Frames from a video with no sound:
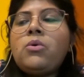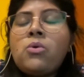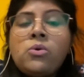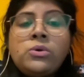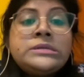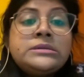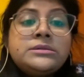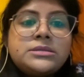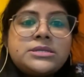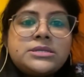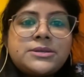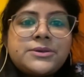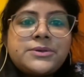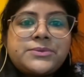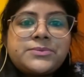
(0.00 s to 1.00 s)

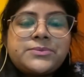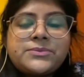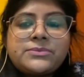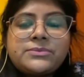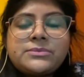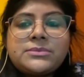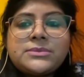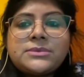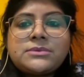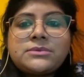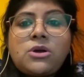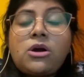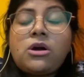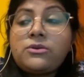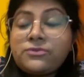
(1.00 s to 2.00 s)
onus
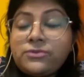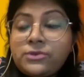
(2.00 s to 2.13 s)
of